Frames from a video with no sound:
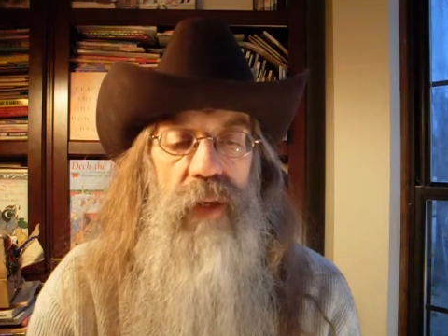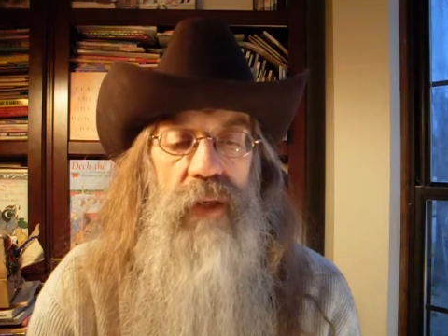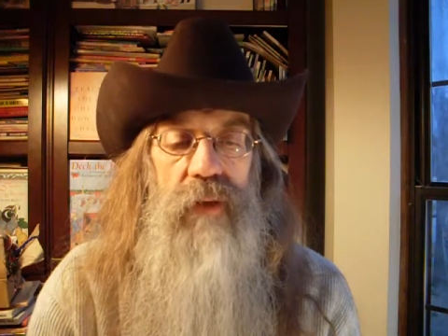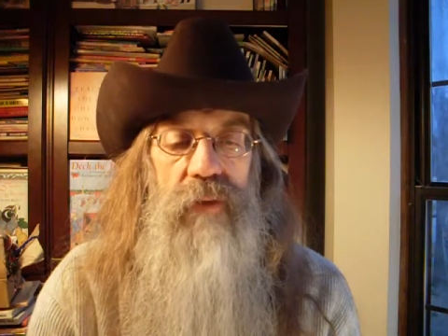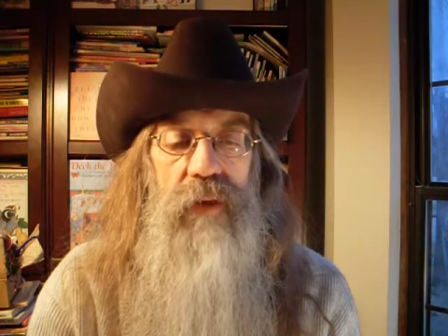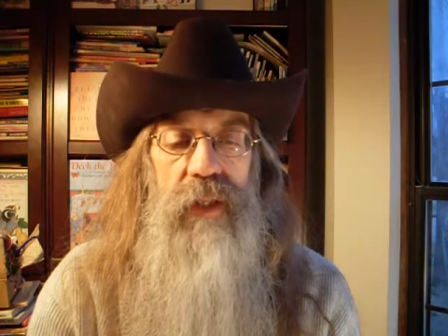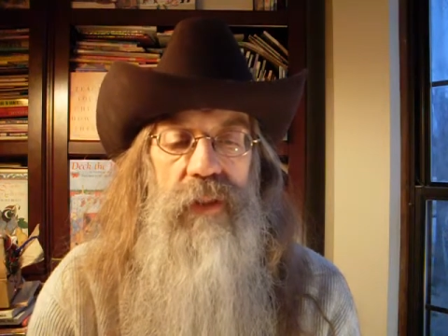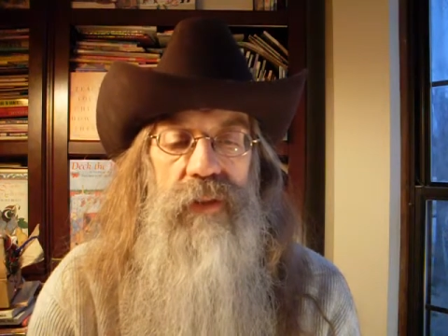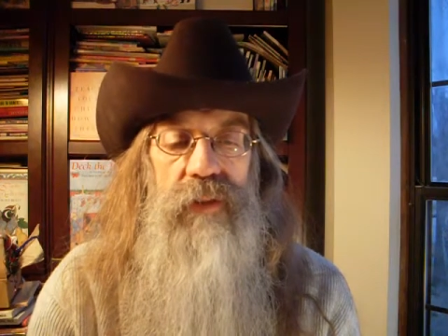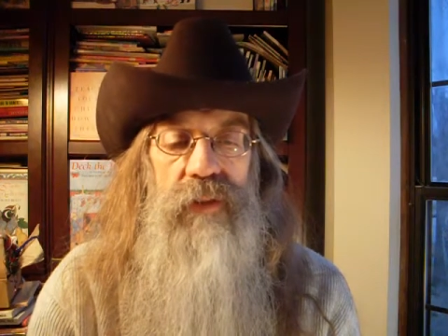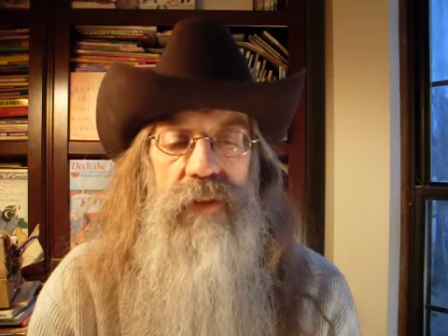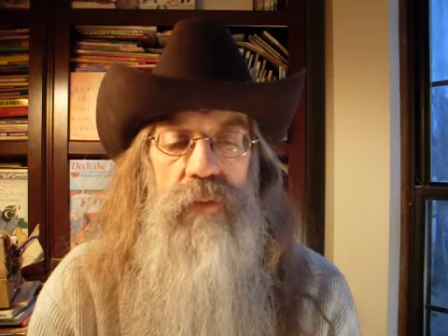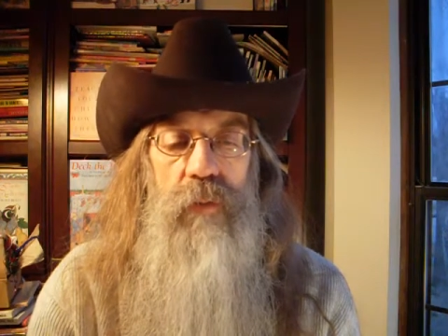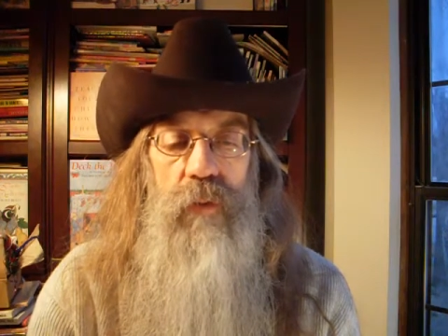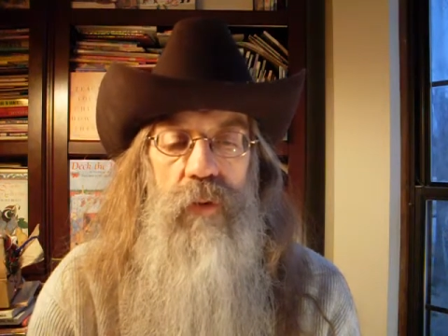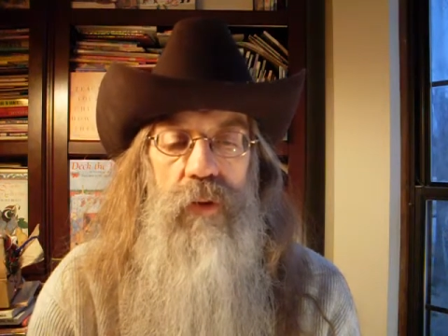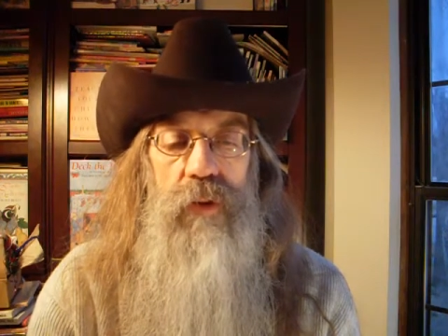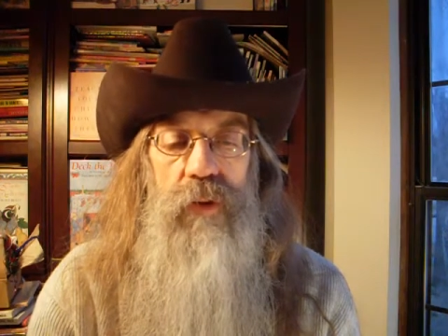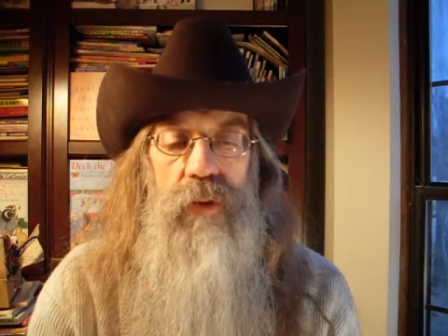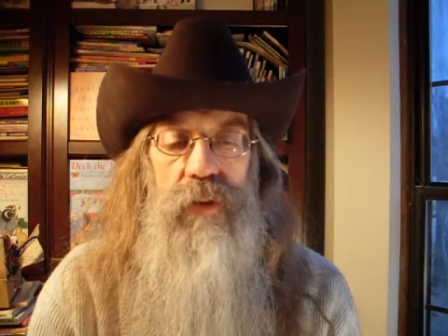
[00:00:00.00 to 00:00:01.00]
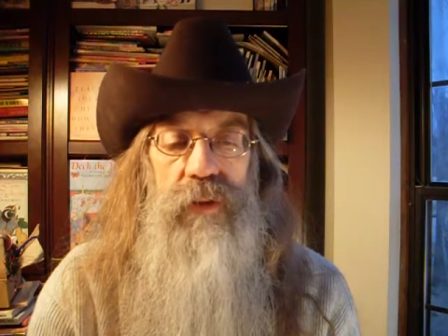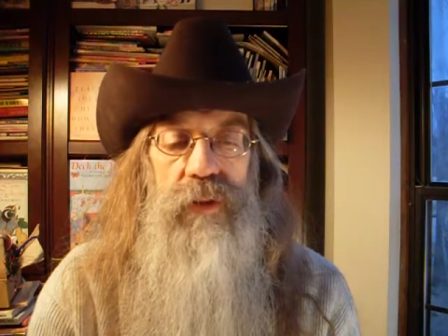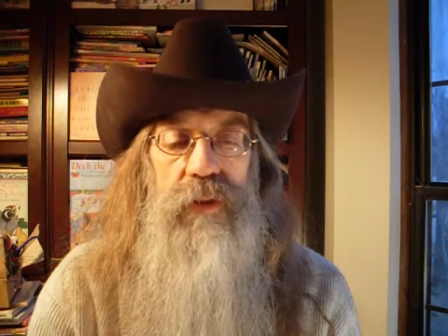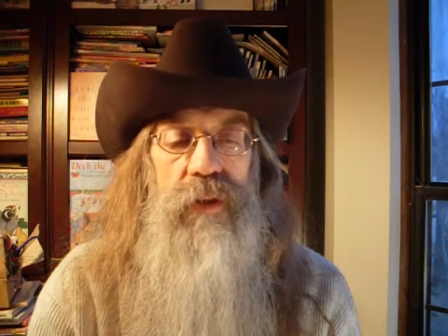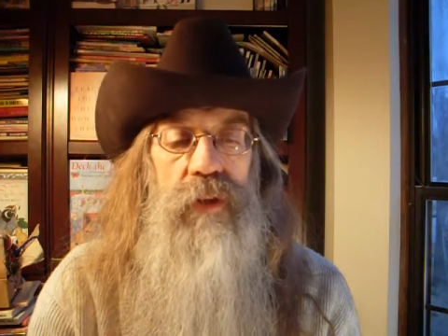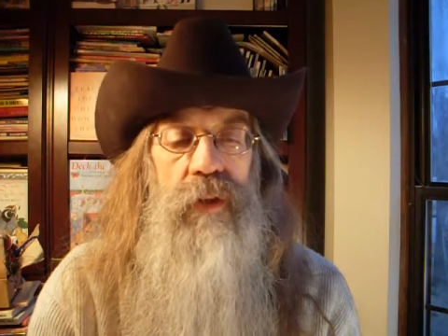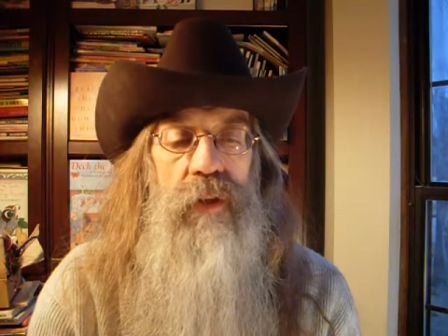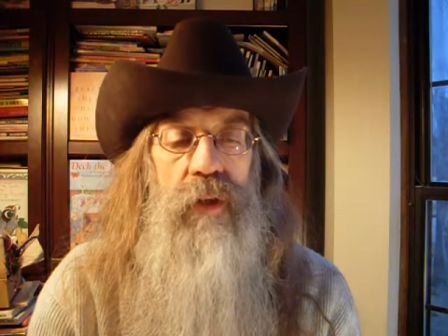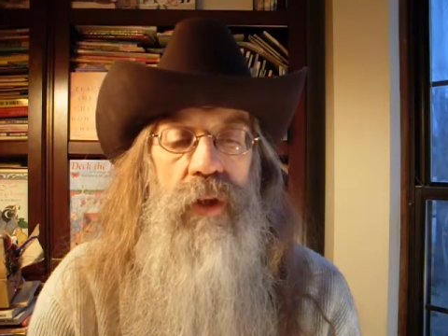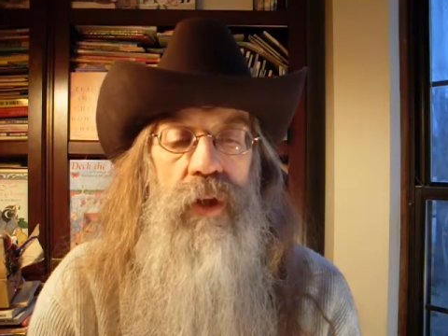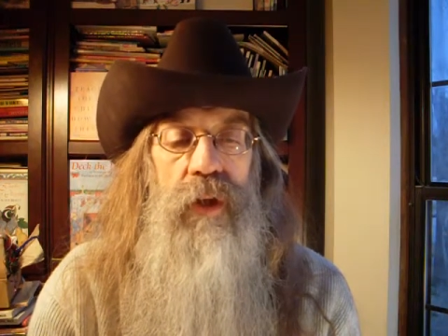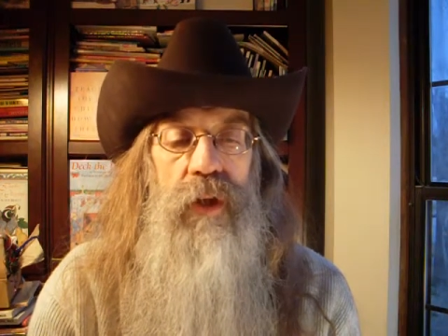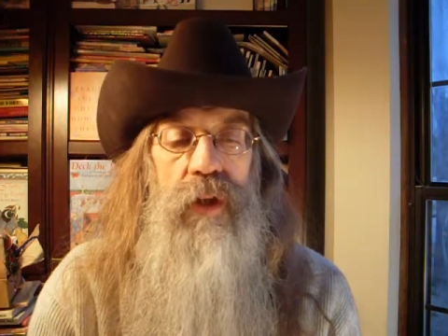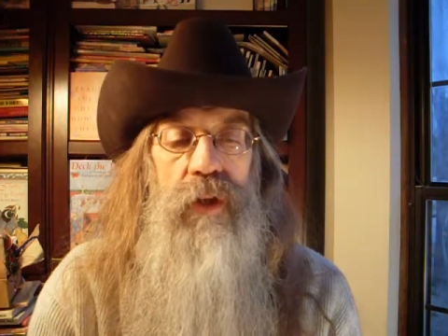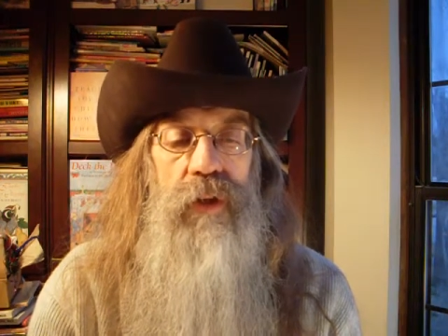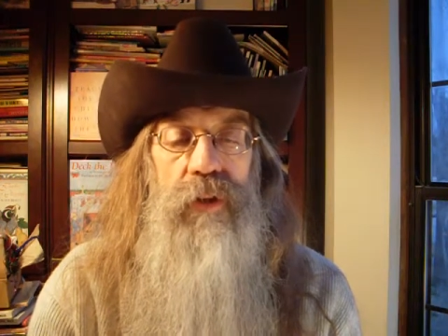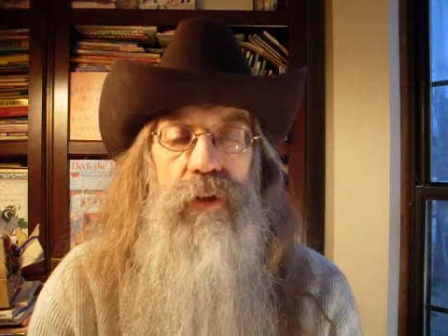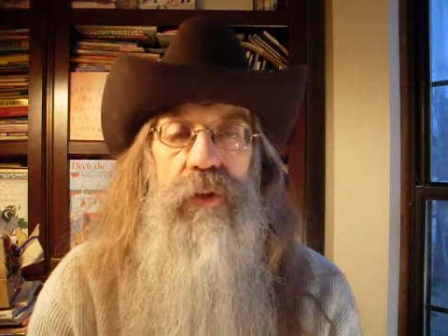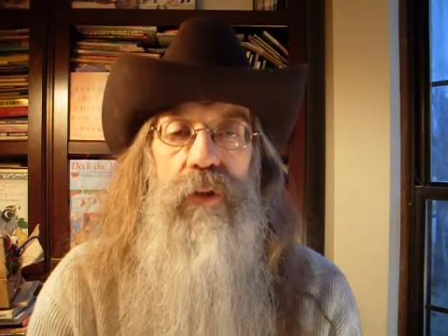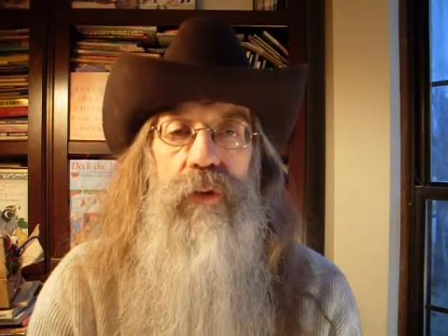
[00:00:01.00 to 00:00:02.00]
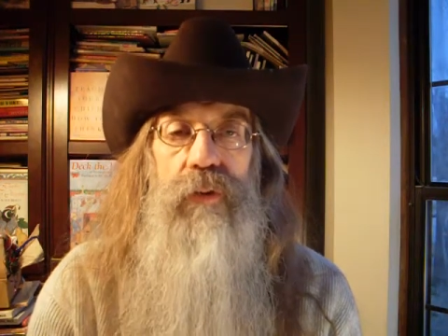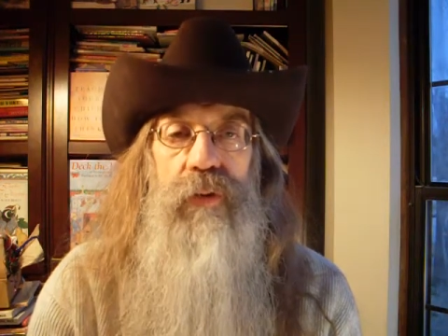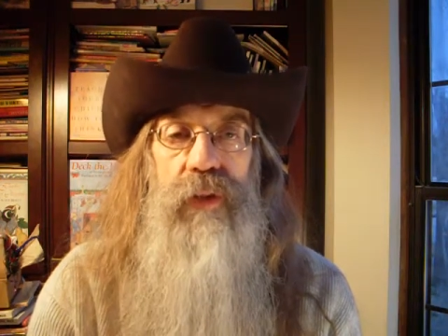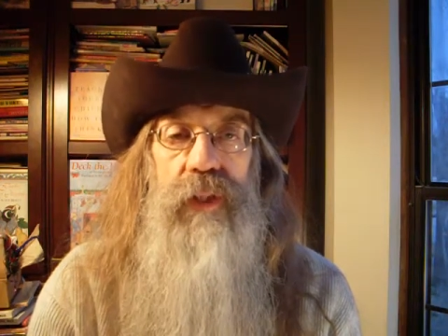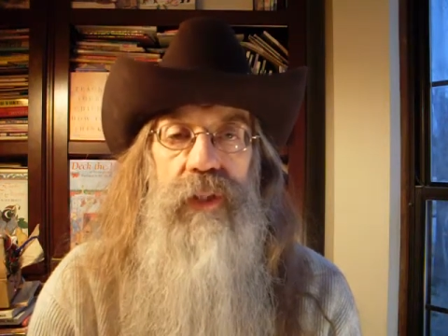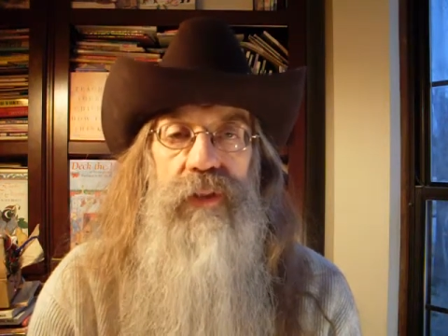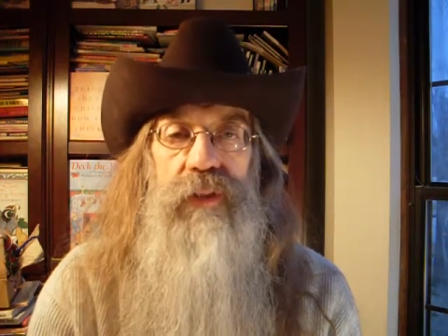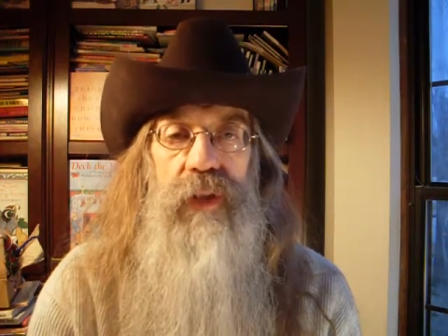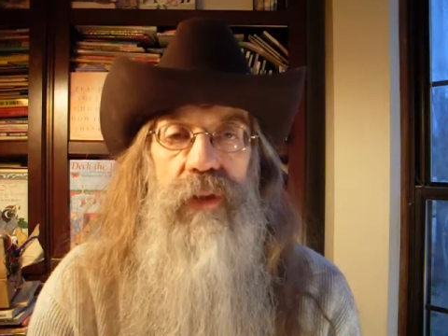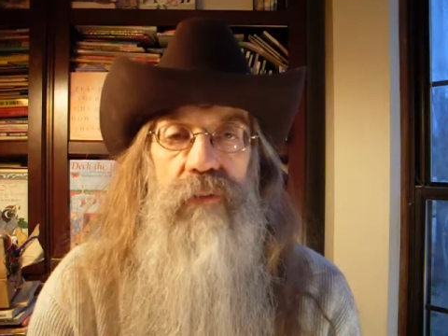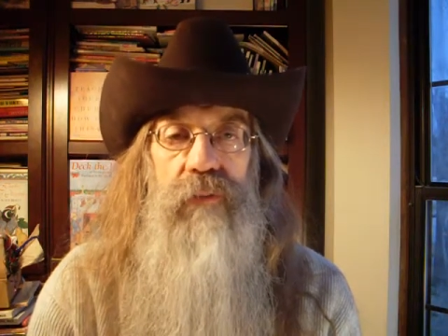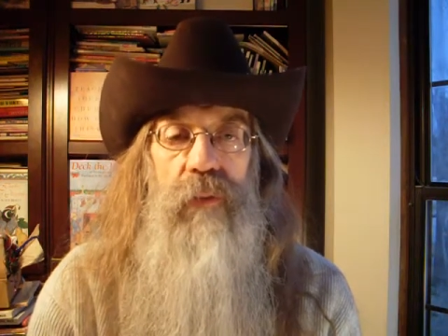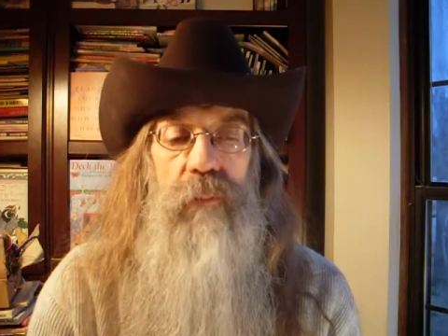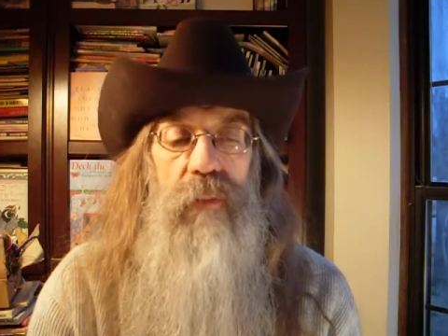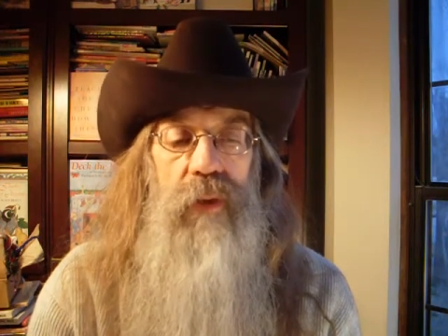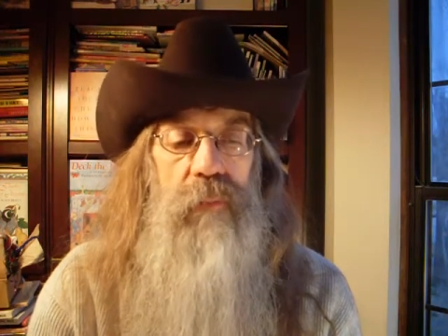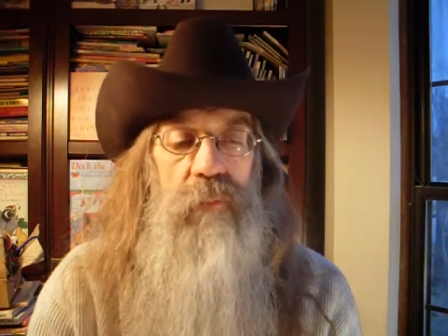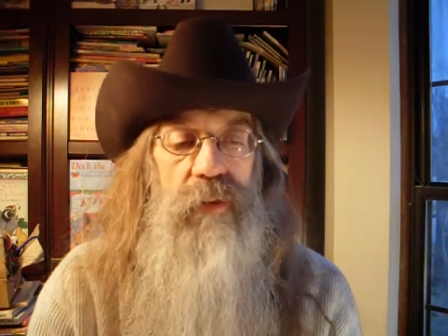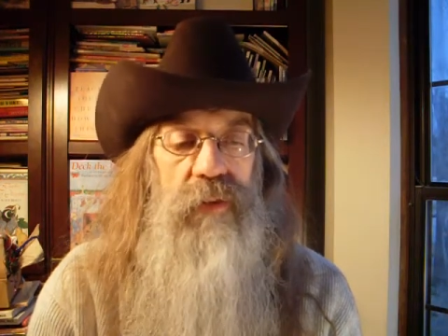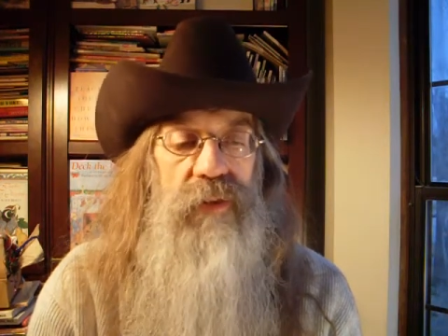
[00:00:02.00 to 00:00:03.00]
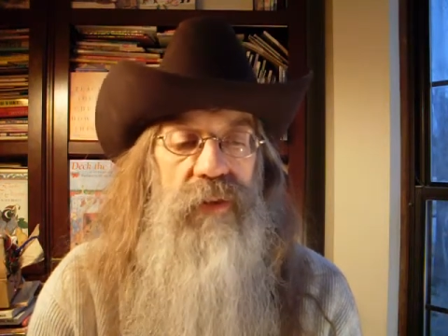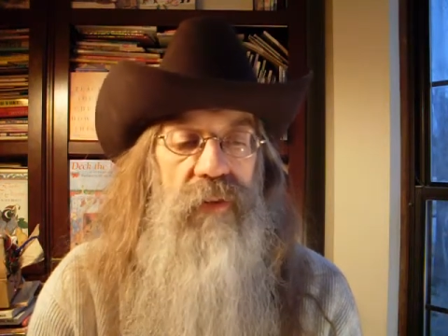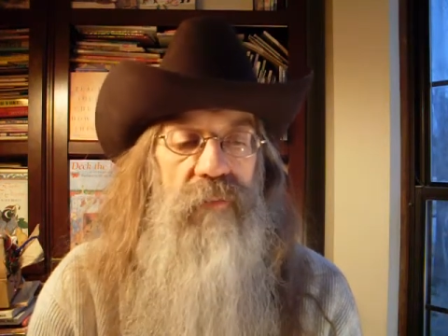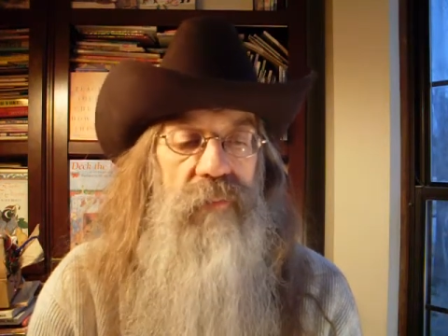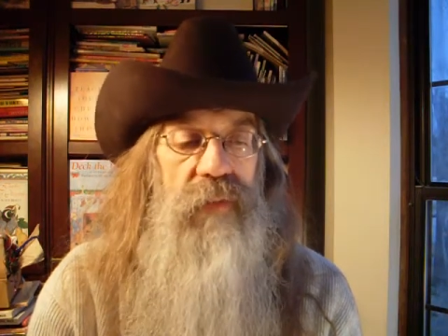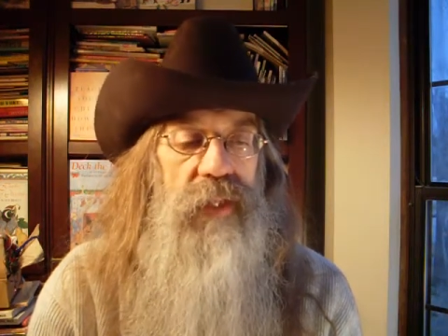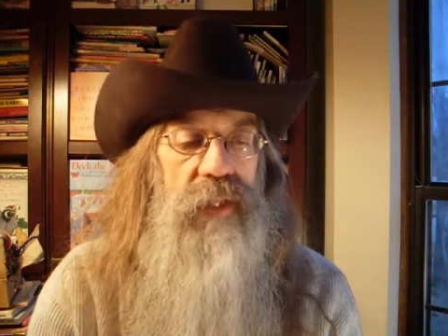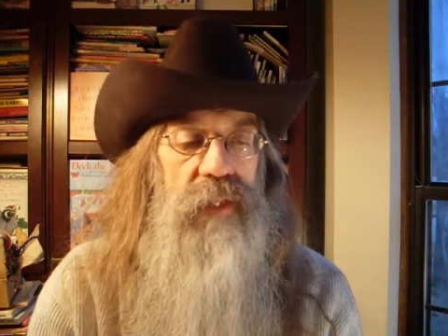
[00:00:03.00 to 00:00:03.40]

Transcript: by Christ's words, "Do this in remembrance of